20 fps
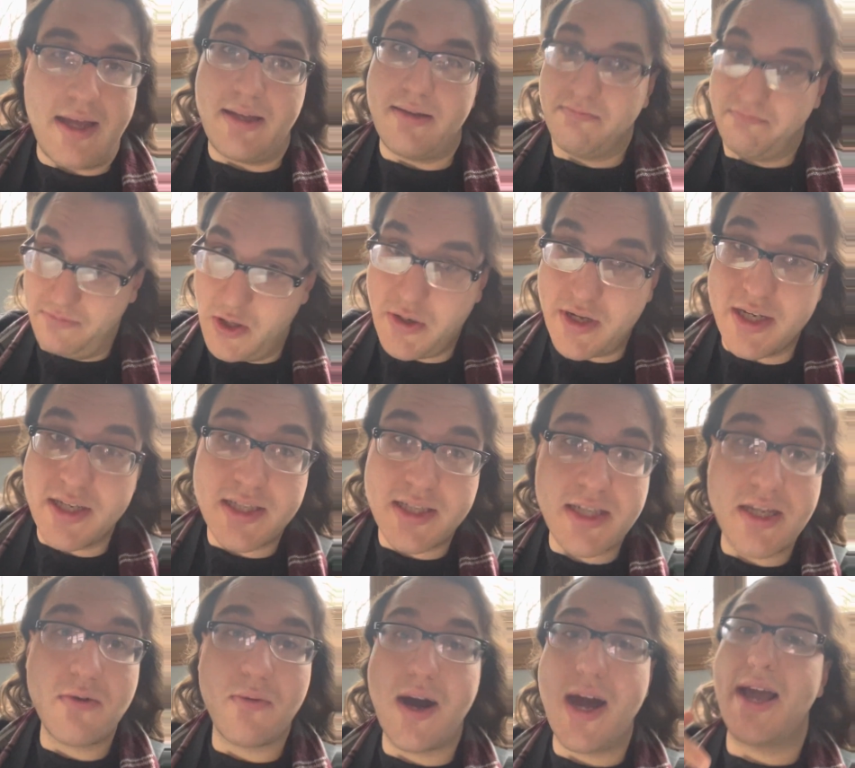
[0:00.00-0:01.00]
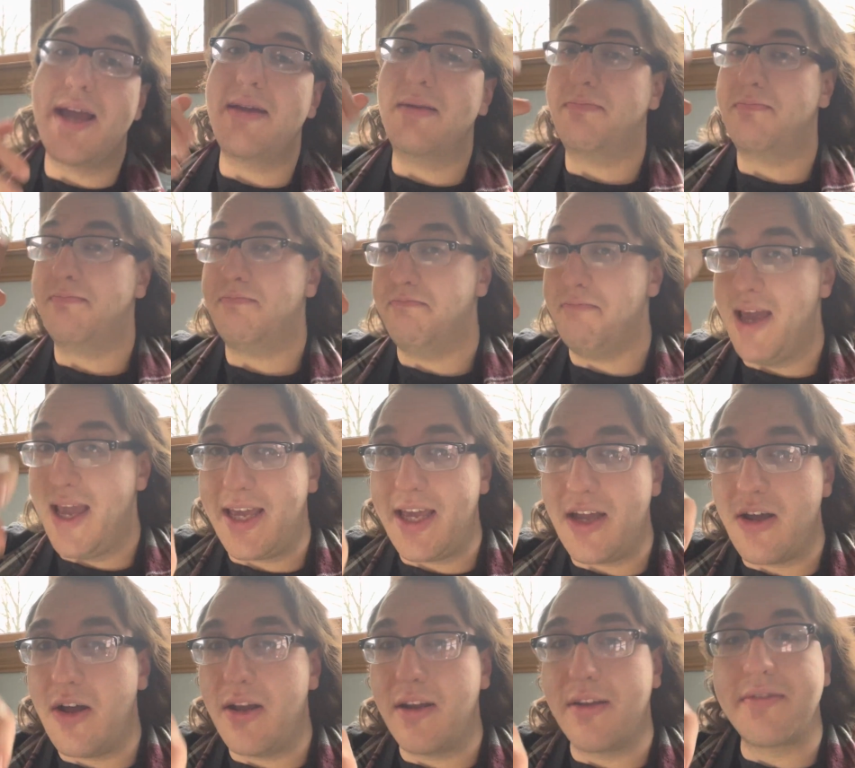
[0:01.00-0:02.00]
you can see why
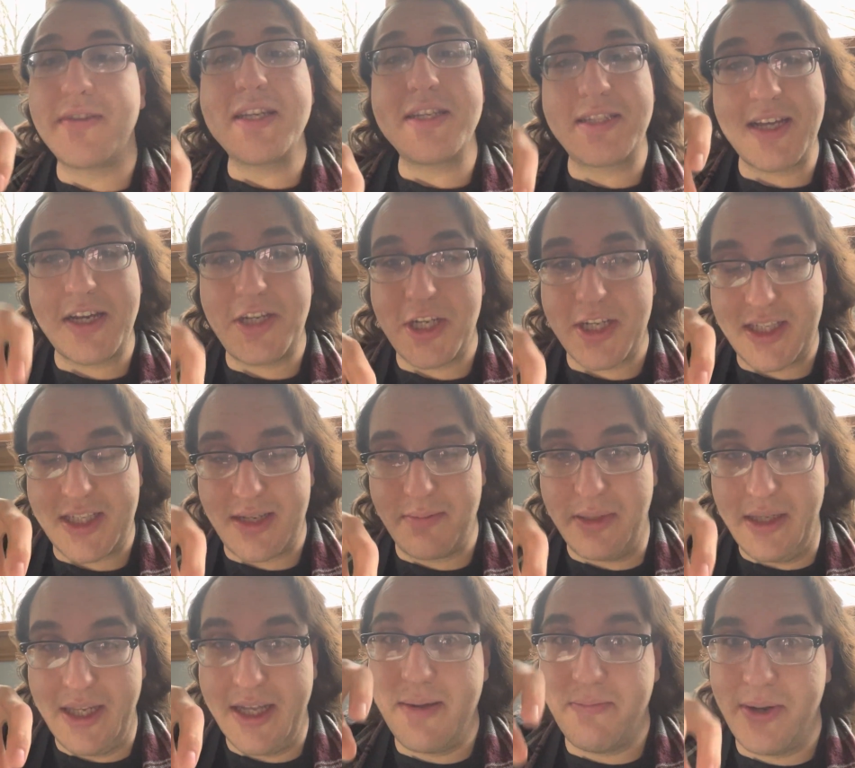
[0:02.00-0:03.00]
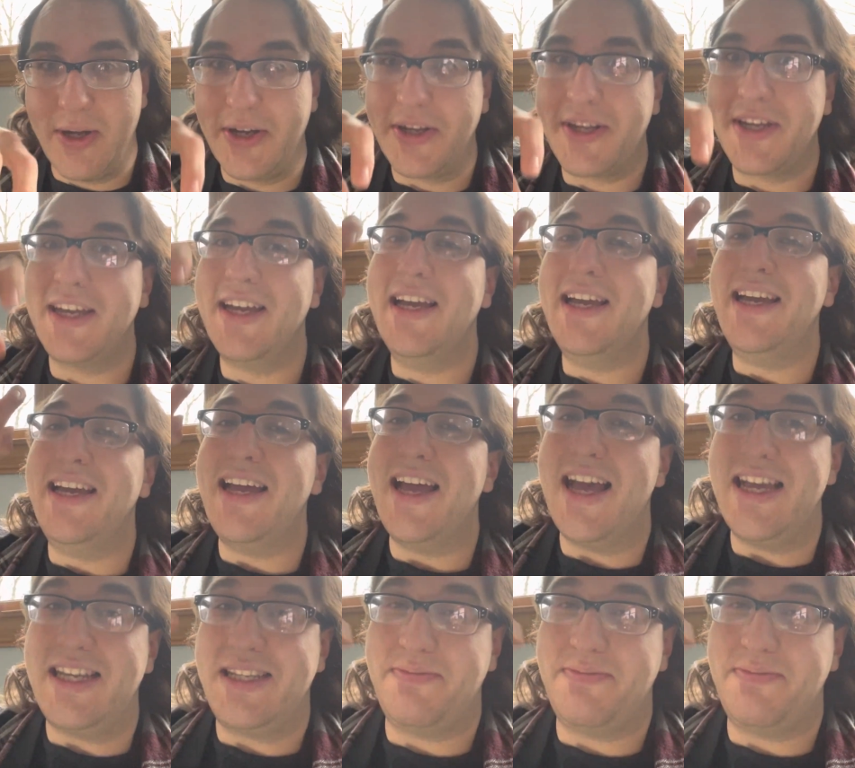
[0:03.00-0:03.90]
making all of this digestible in a book has